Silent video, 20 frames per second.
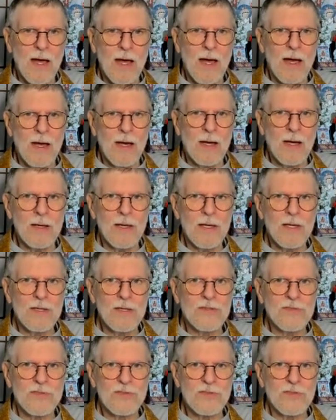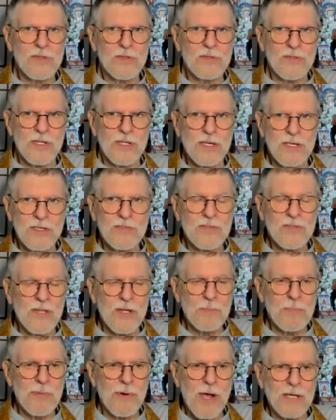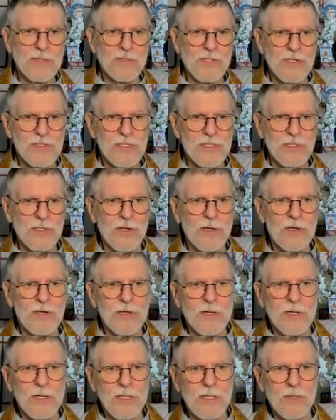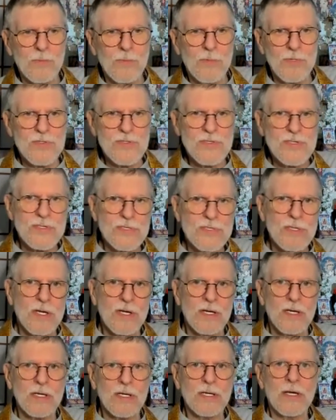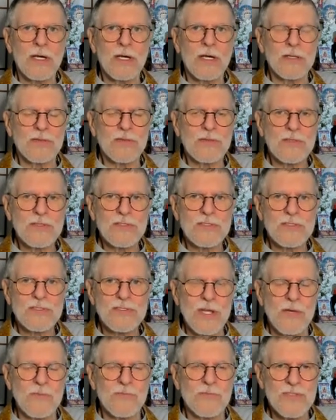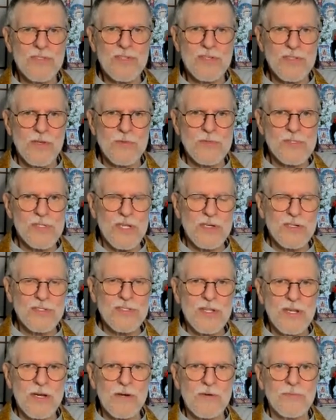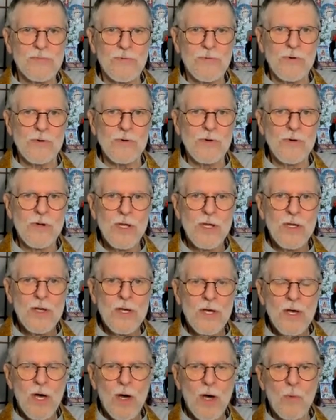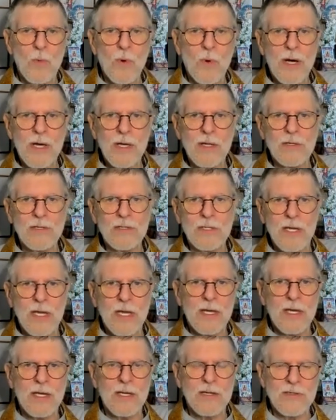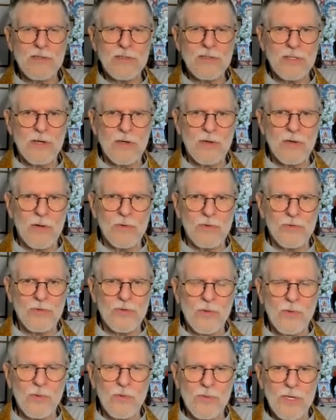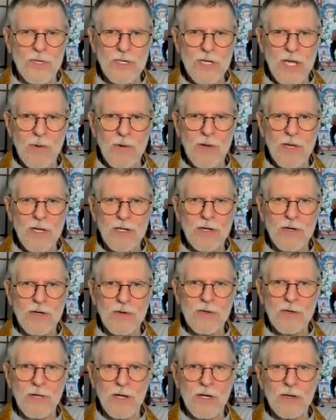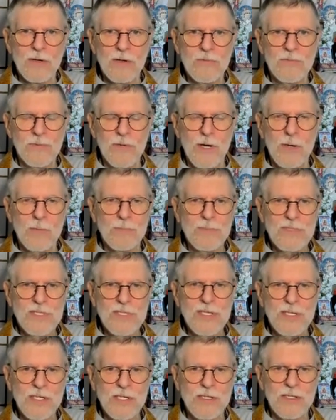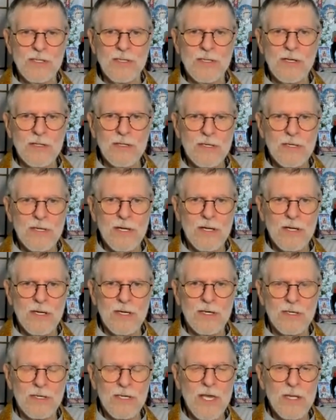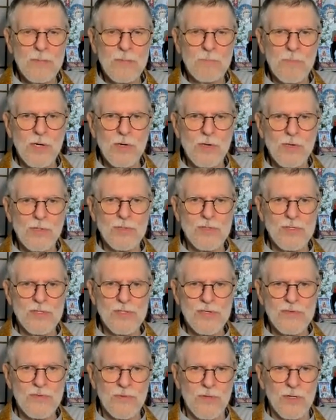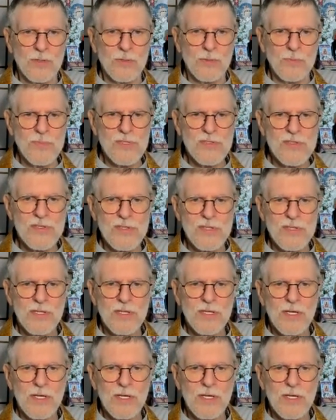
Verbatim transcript: uh, is is a Zen practitioner. He was uh, at San Francisco Zen Center for a while, and also the narrator of umpteen uh, Ken Burns films.